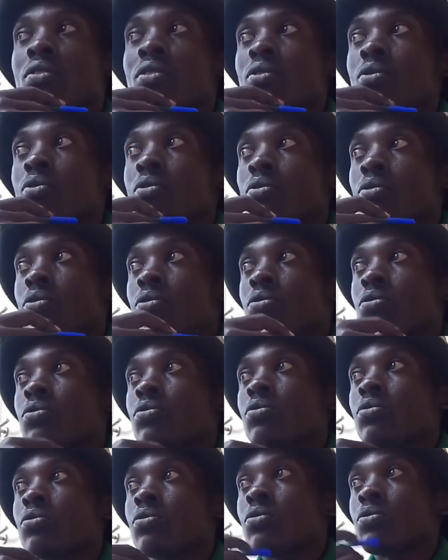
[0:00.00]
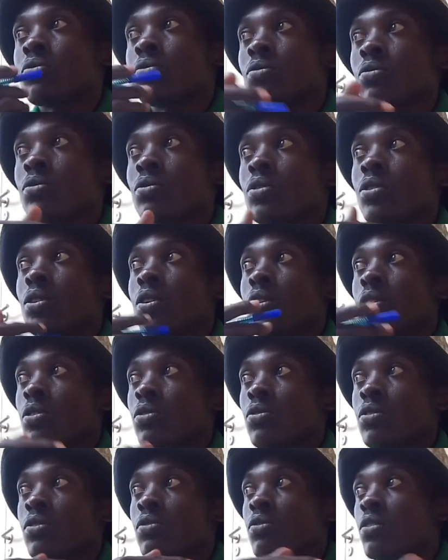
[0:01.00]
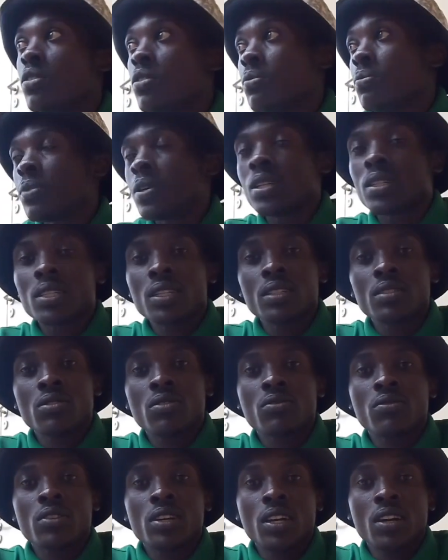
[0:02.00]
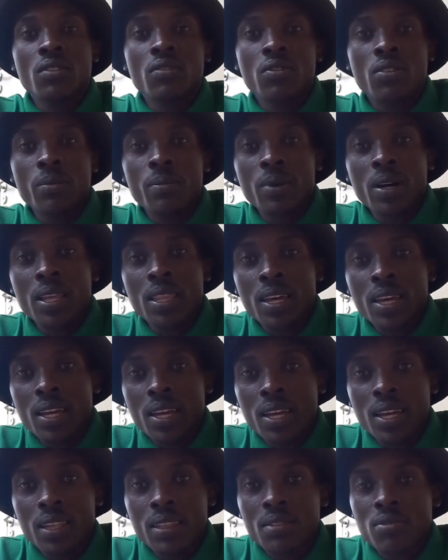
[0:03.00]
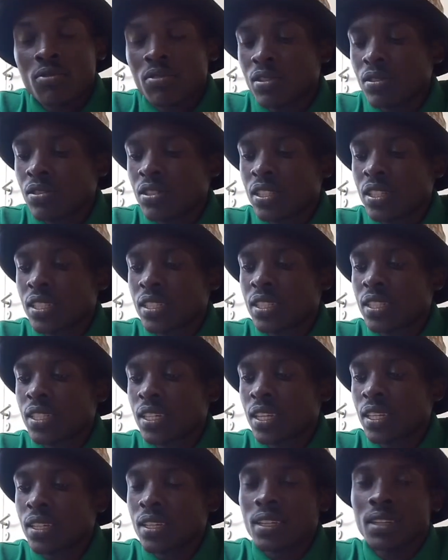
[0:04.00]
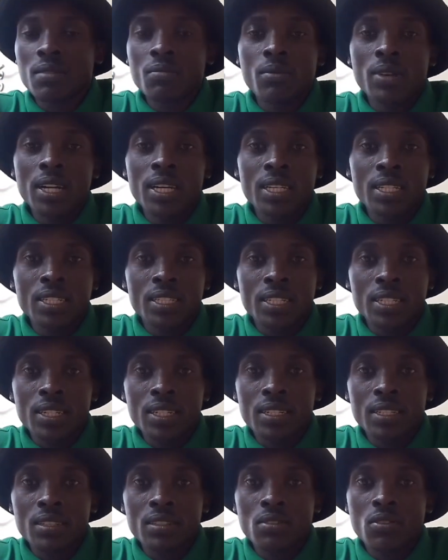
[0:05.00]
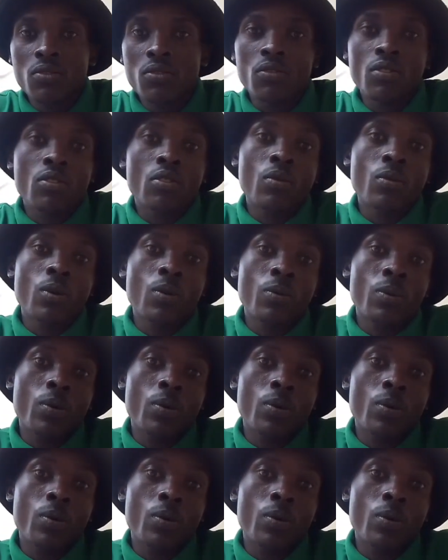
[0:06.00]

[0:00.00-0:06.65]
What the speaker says: view to develop a sense of care for Mother Earth, which is changing mindsets of global